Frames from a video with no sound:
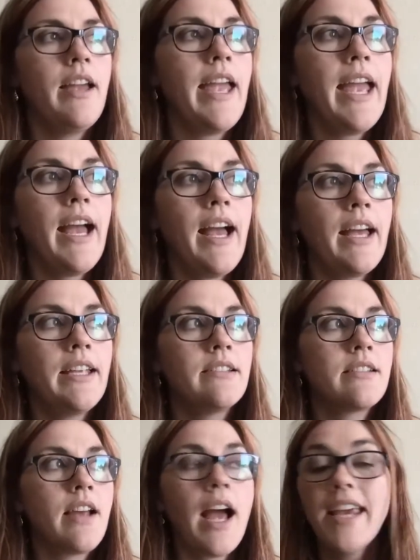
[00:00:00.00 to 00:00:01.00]

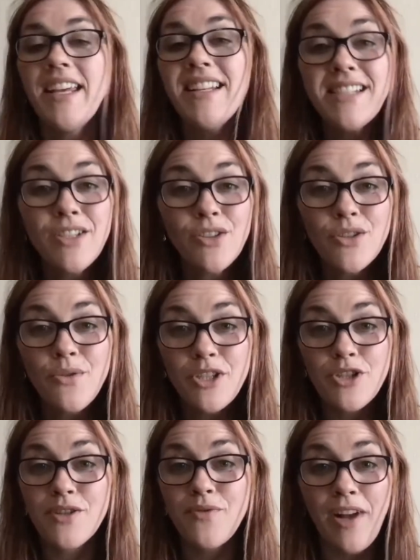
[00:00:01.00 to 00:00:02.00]
And I can still do it
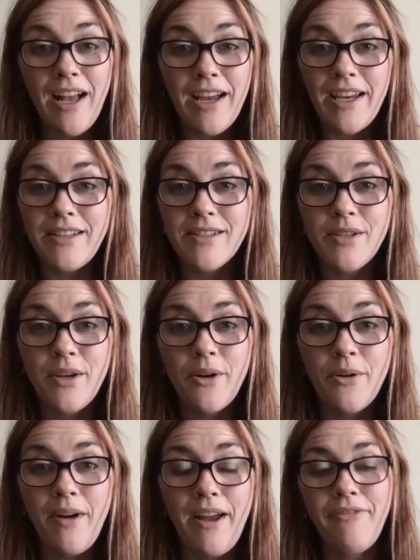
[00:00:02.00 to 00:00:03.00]
just fine.
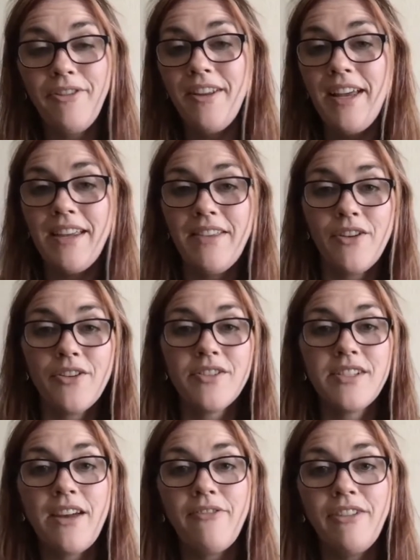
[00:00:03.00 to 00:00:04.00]
So I feel like there's
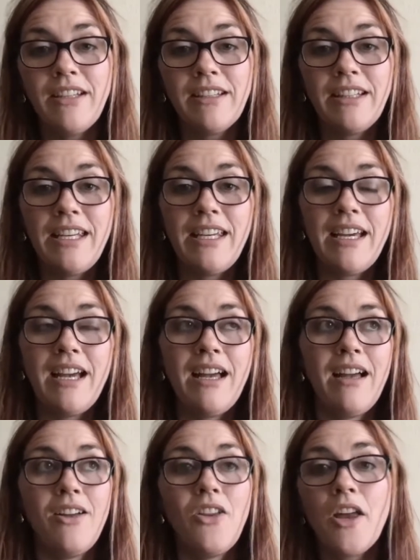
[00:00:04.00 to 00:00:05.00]
definitely
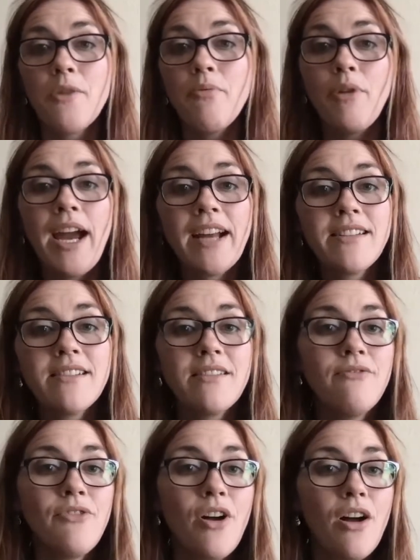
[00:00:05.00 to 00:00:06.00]
a lot of practice
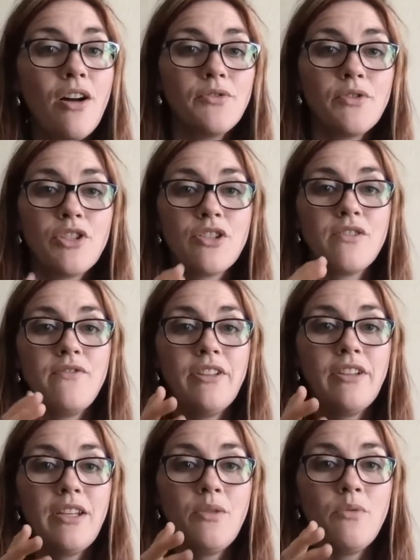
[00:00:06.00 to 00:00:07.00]
involved with just
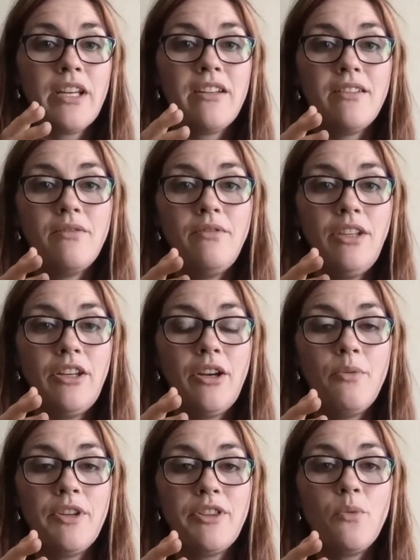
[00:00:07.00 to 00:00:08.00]
feeling what it, you know,
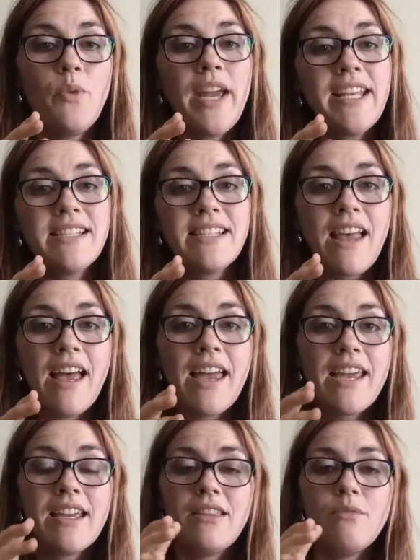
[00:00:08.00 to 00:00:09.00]
what the weight's
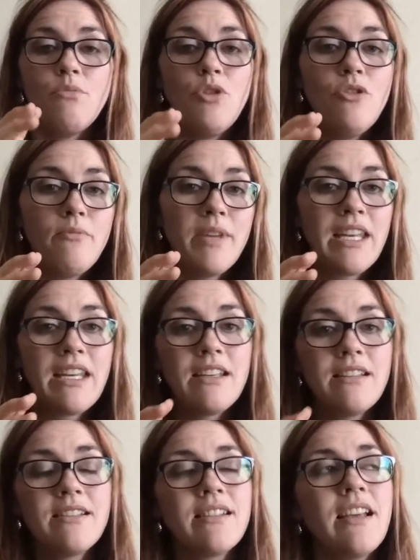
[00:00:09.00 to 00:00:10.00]
like and the movement
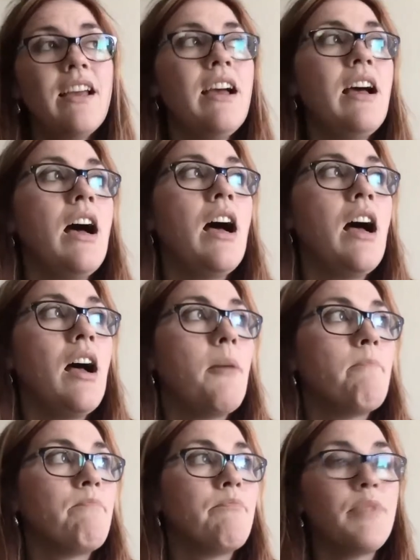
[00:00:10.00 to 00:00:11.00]
is.
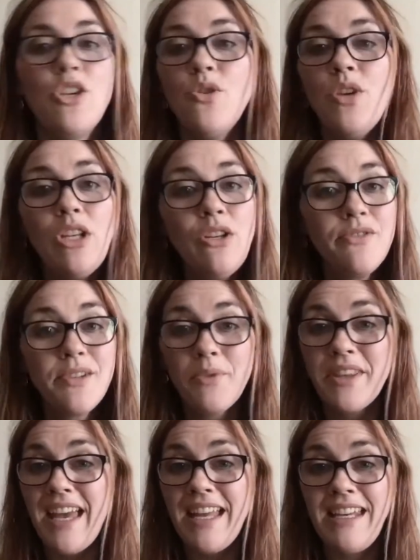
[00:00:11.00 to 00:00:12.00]
But you can use it
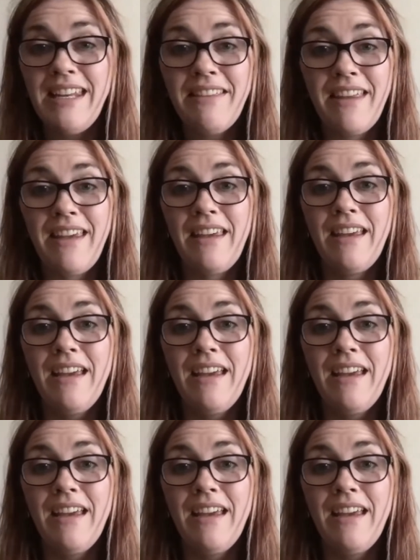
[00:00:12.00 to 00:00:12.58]
with anything.